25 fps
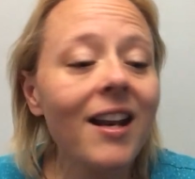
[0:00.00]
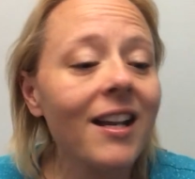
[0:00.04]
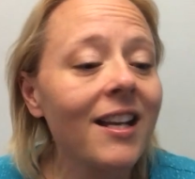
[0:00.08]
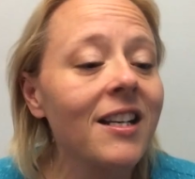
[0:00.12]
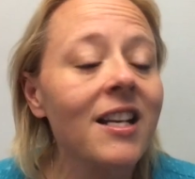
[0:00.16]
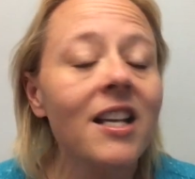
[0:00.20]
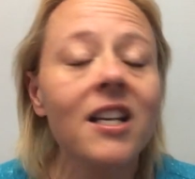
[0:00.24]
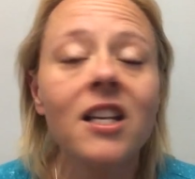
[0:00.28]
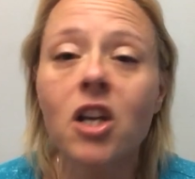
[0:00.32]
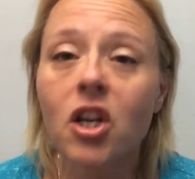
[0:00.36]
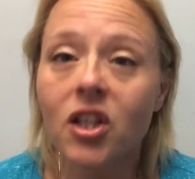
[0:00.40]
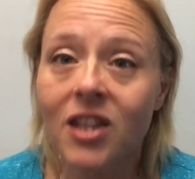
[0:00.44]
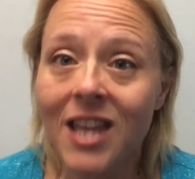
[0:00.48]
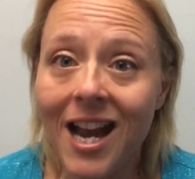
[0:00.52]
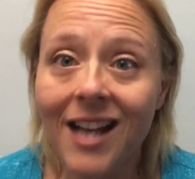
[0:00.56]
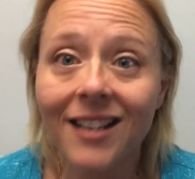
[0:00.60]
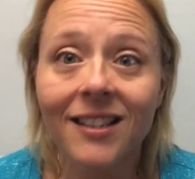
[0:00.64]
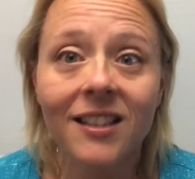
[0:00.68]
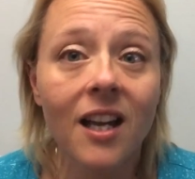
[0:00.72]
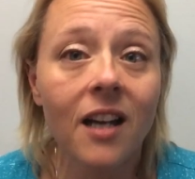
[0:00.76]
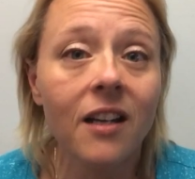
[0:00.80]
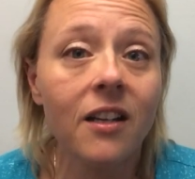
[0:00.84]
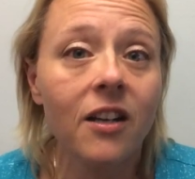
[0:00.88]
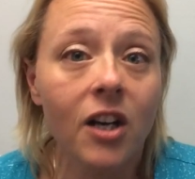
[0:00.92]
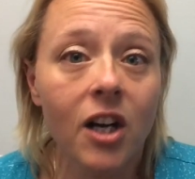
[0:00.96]
And
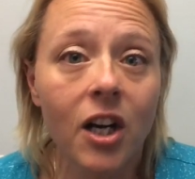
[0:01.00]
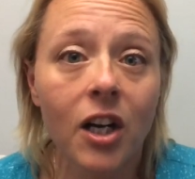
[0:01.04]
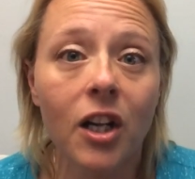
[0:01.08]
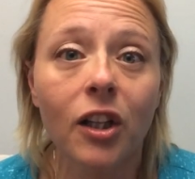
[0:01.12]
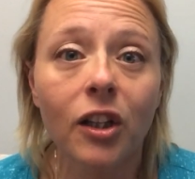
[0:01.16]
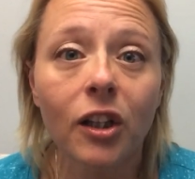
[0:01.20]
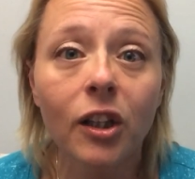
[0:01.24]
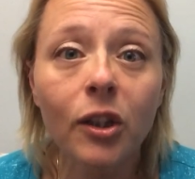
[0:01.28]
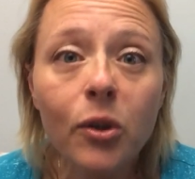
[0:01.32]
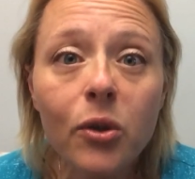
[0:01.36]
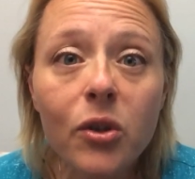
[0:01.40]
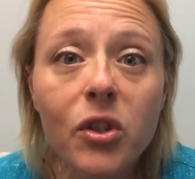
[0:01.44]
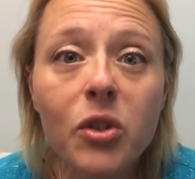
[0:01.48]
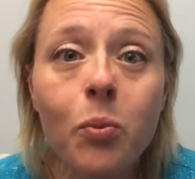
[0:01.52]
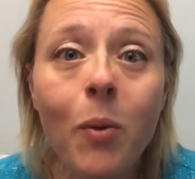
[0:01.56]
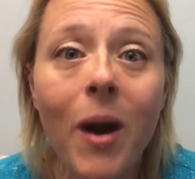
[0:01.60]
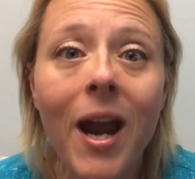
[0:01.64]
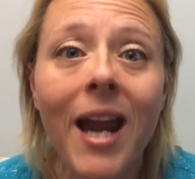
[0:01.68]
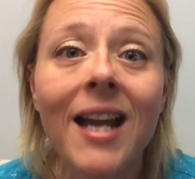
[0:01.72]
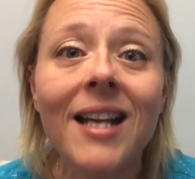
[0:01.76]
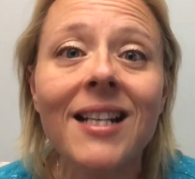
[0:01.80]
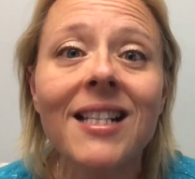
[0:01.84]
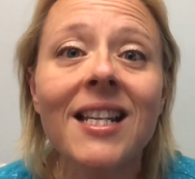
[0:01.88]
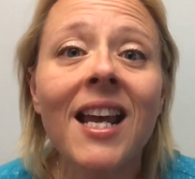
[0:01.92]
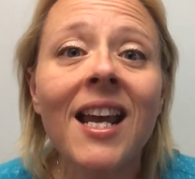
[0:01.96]
that's how you're going to lose
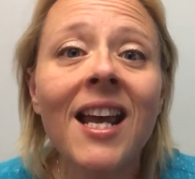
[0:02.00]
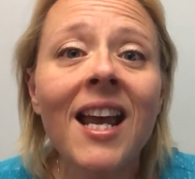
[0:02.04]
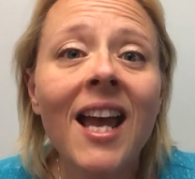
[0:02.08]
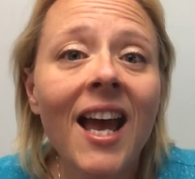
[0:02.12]
weight.